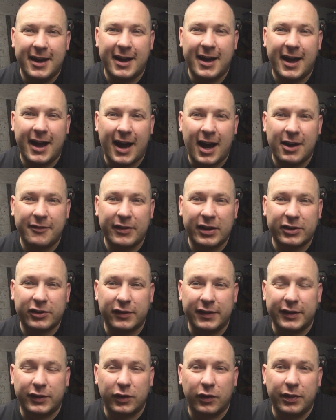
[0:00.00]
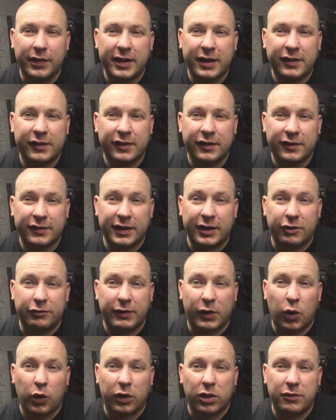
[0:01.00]
uh, I've actually done this since
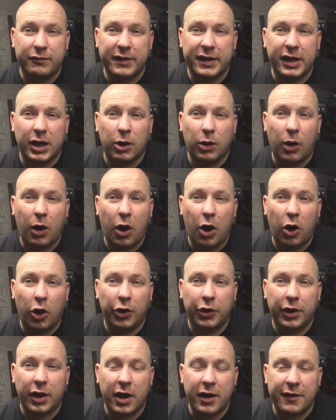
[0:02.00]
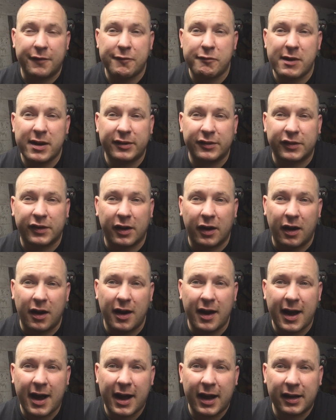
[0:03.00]
recording the video on a friend's
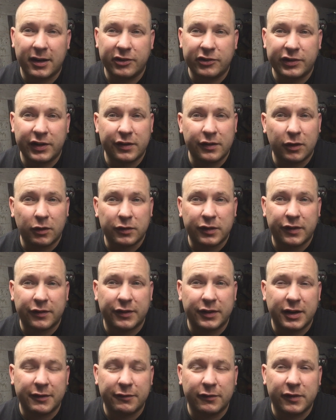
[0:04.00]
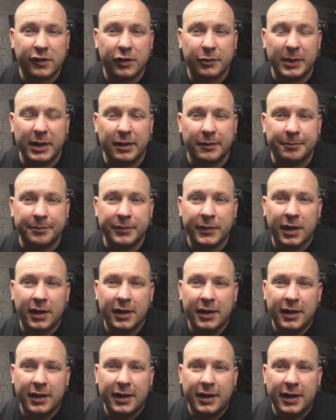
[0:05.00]
car and she's noticed the difference as well.
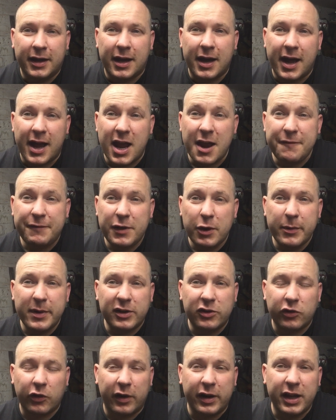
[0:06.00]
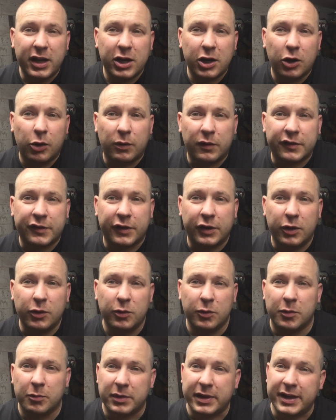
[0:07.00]
Uh, if you enjoyed it, you know what to
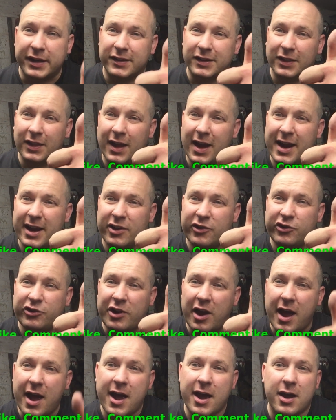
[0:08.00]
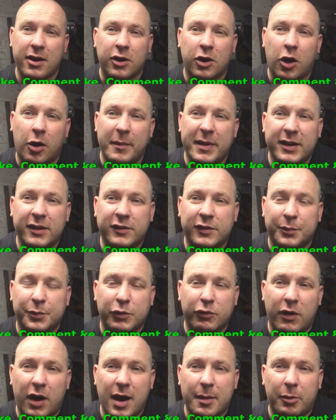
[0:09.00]
do. Please like, share, comment,
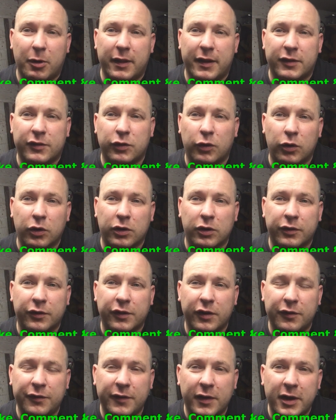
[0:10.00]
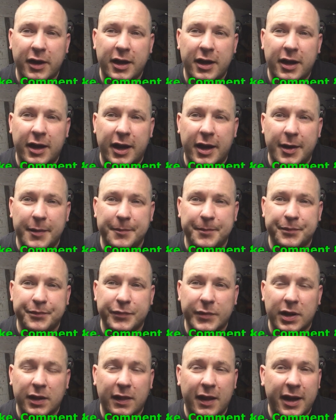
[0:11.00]
subscribe, all that sort of good stuff.
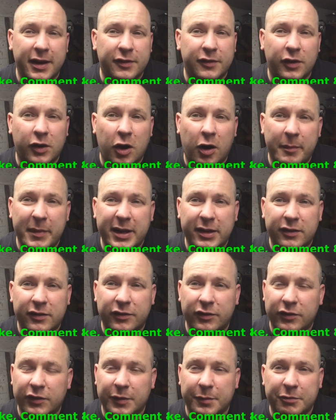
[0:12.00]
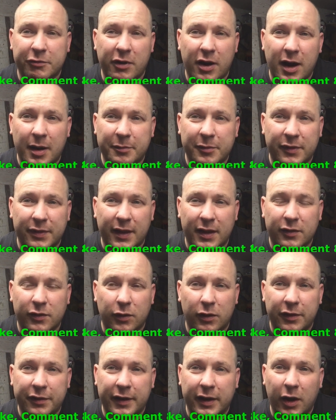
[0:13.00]
Um, likes and comments and subscribes and that
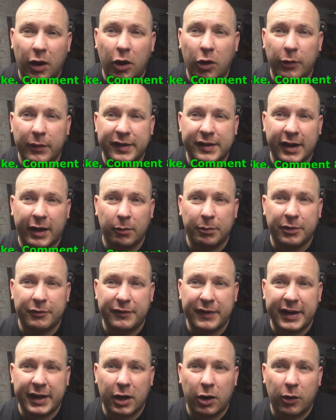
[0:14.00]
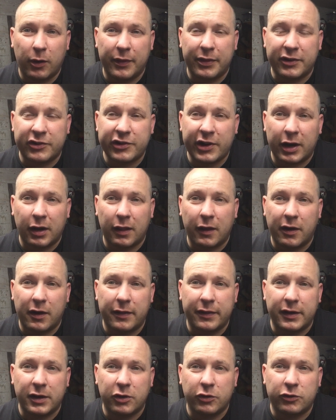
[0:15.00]
sort of thing always help the video and the channel
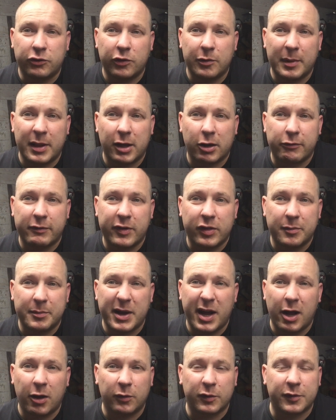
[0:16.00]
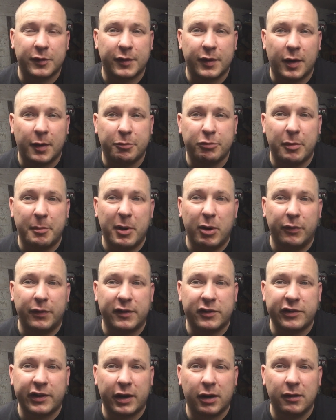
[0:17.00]
out and the YouTube algorithm. It helps uh,
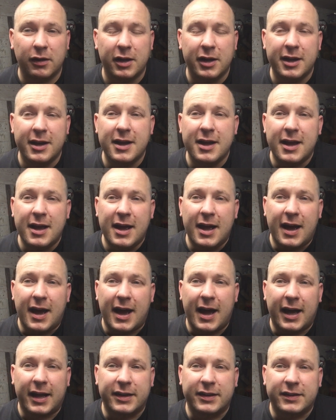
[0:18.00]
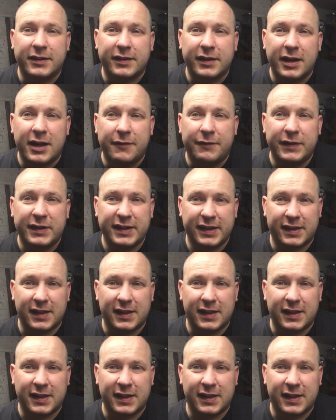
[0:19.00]
promote the channel. And if you